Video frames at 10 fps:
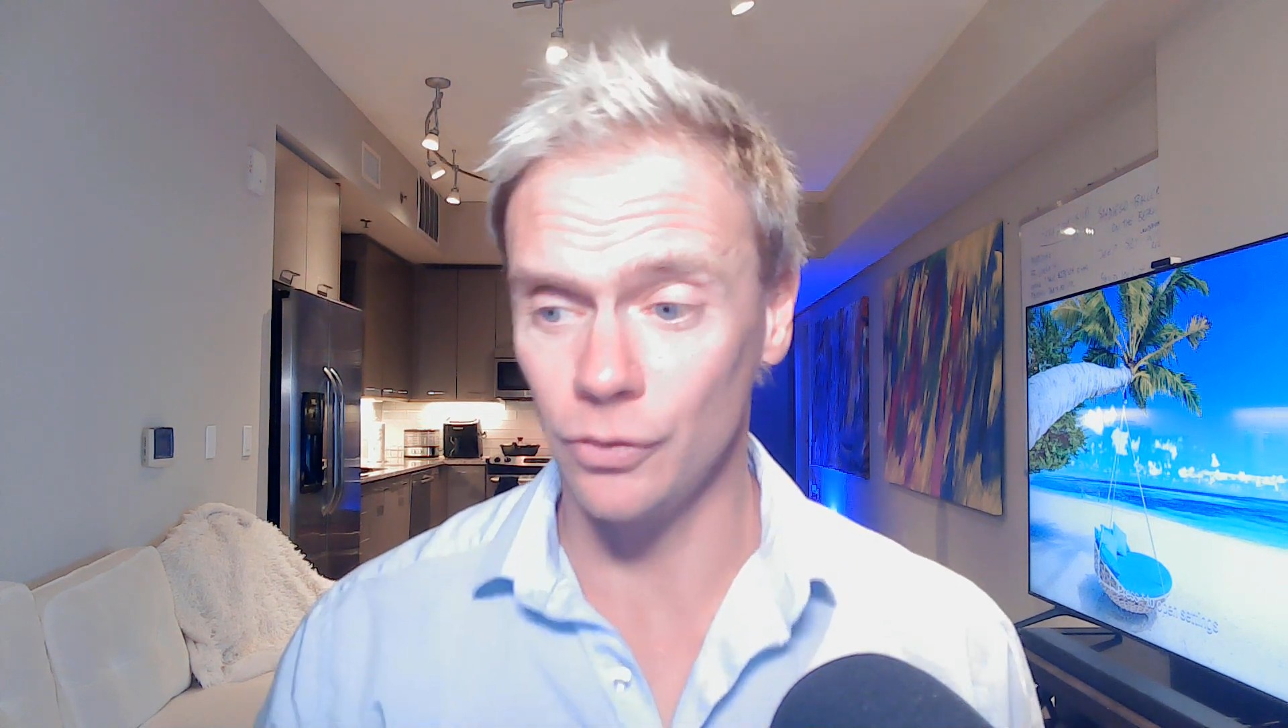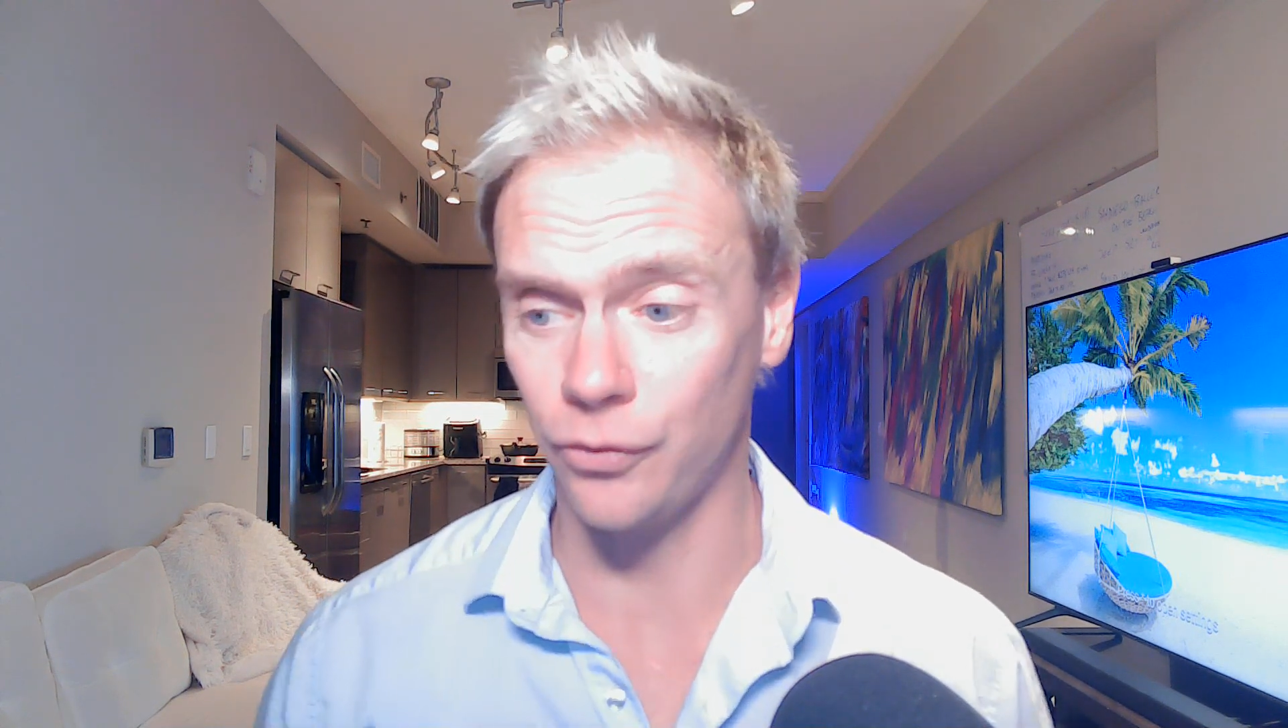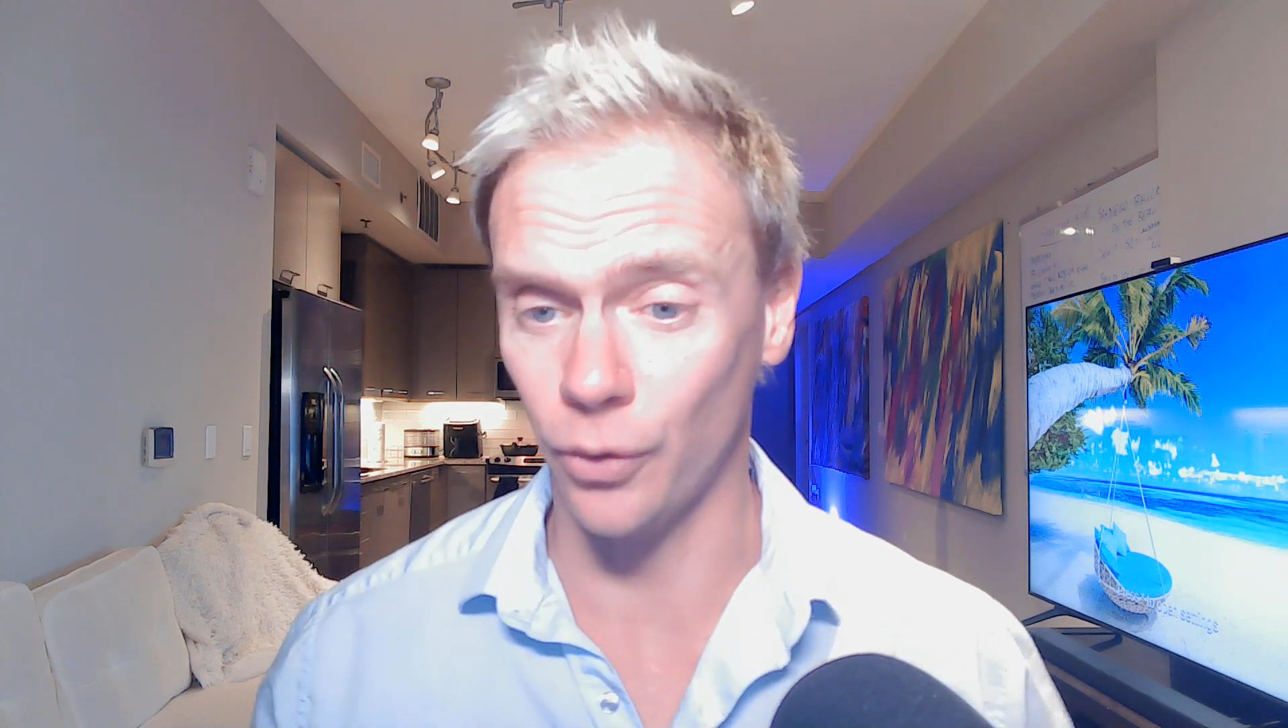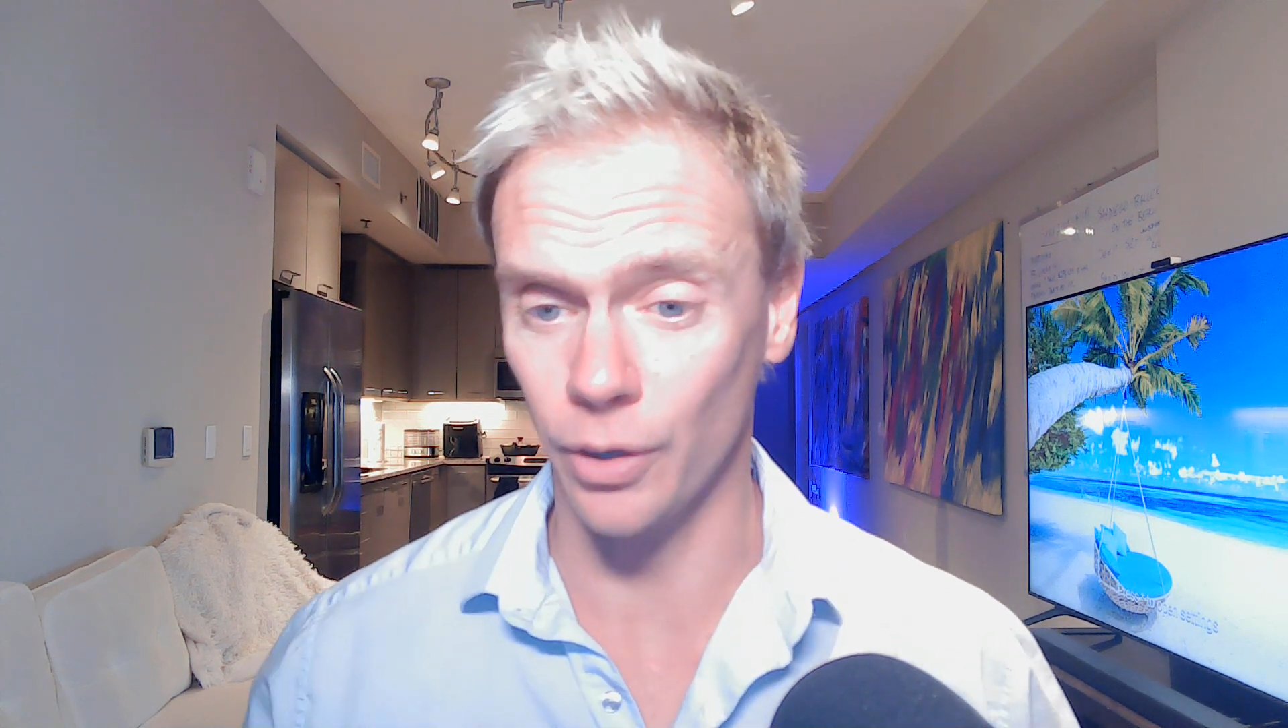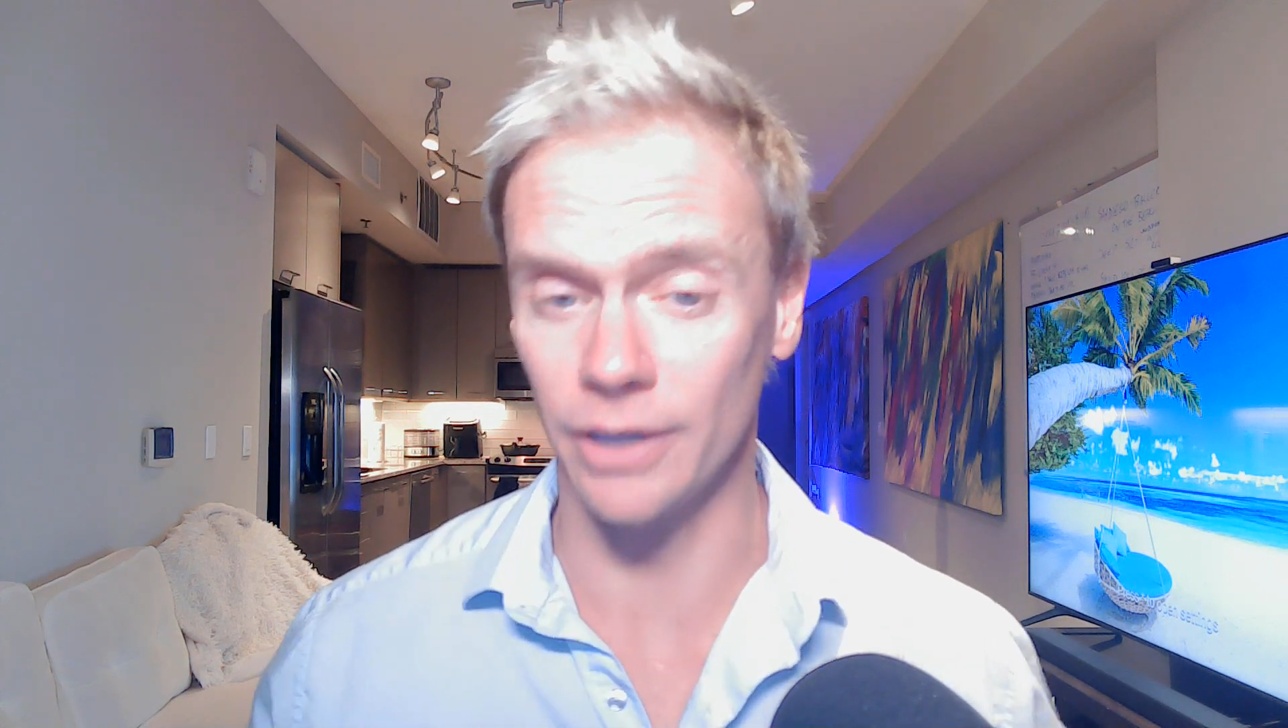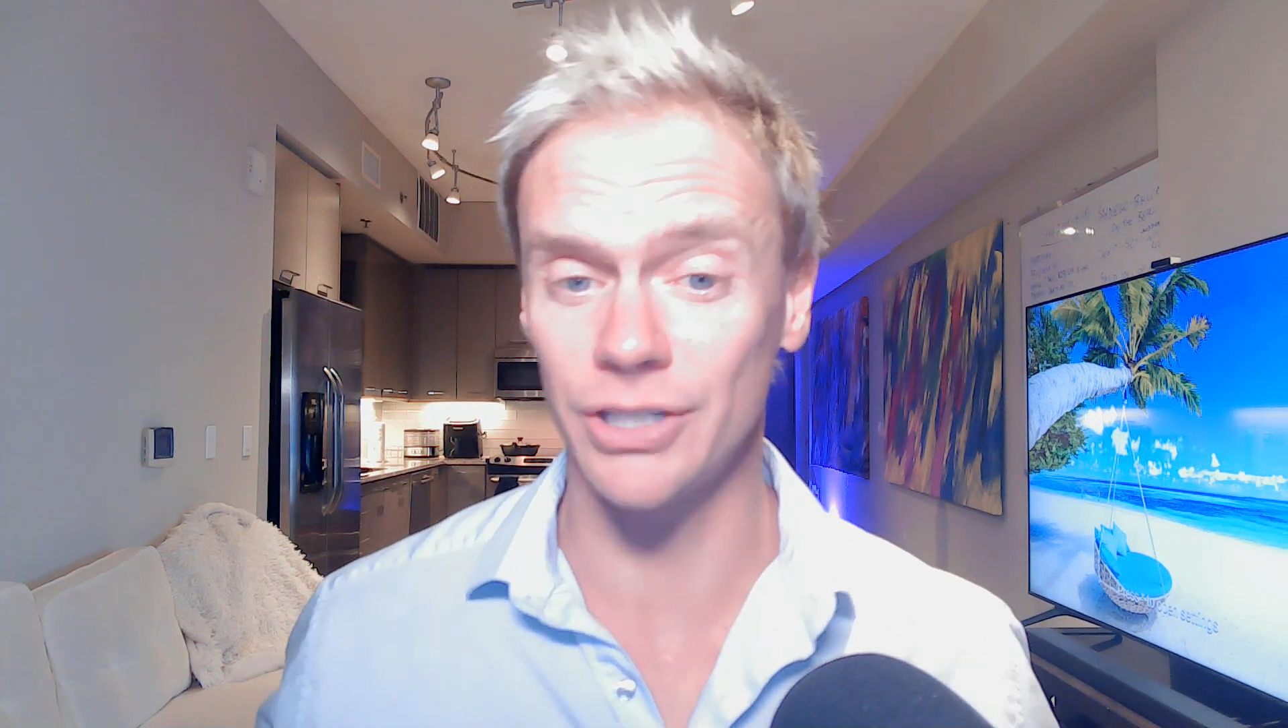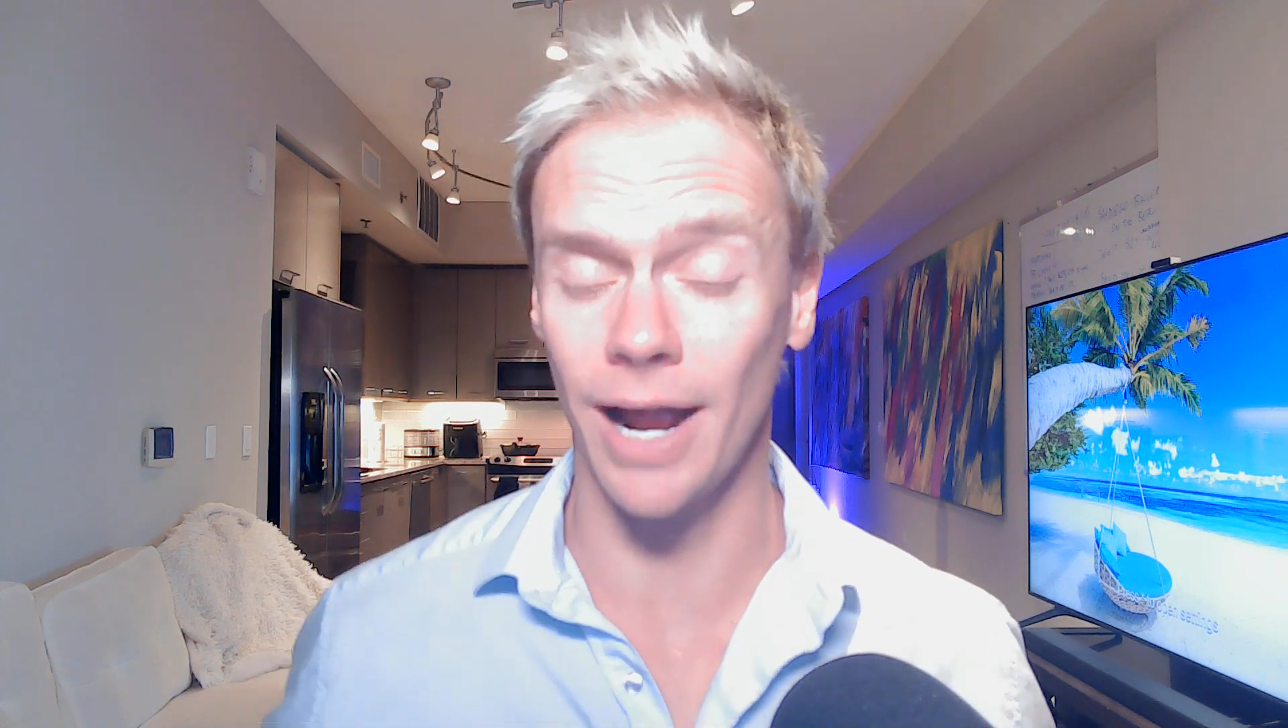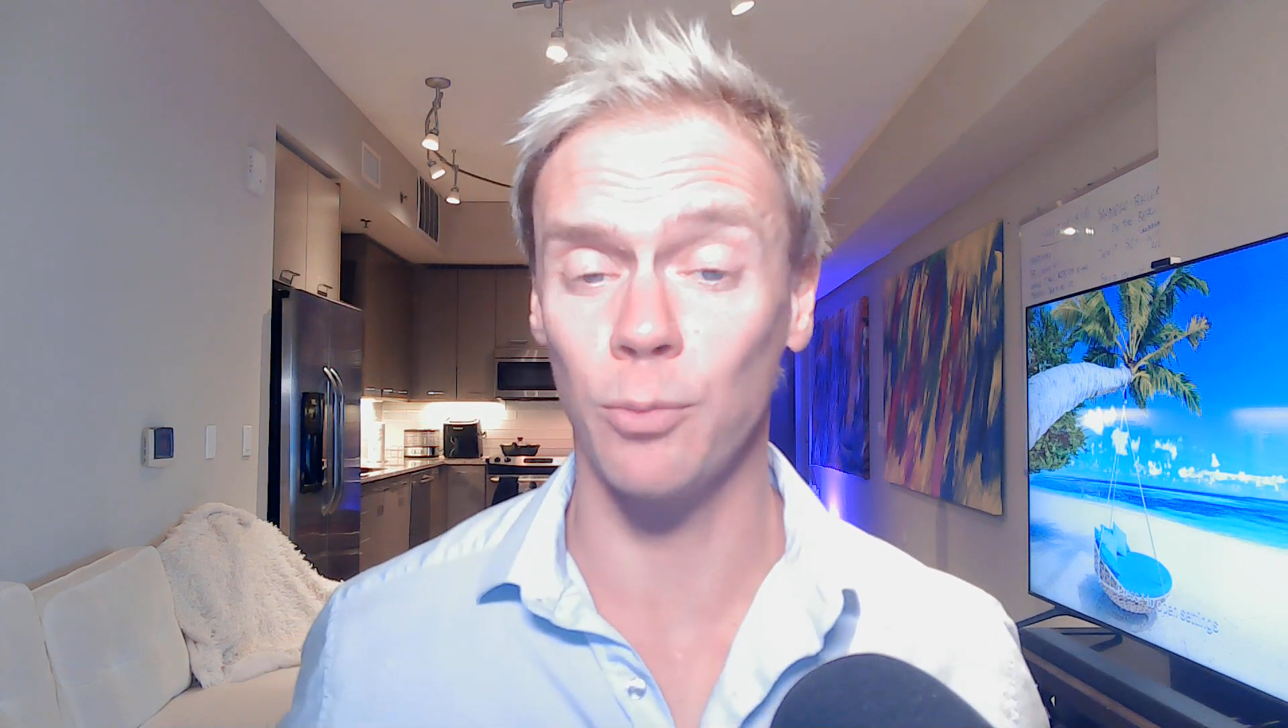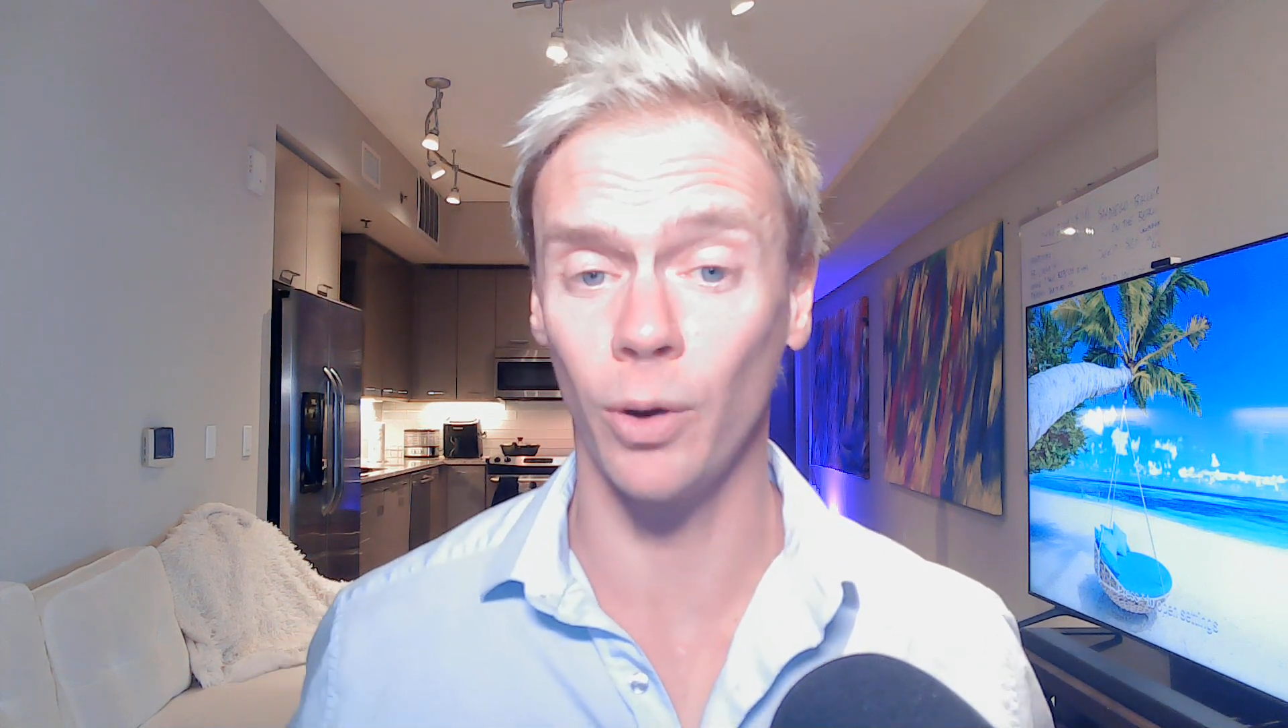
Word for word: for a job